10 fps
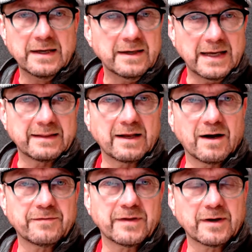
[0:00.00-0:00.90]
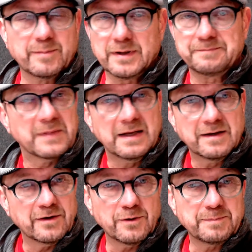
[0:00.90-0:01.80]
get that off of there. But
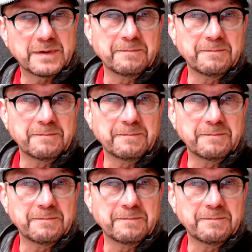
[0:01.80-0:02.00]
nope.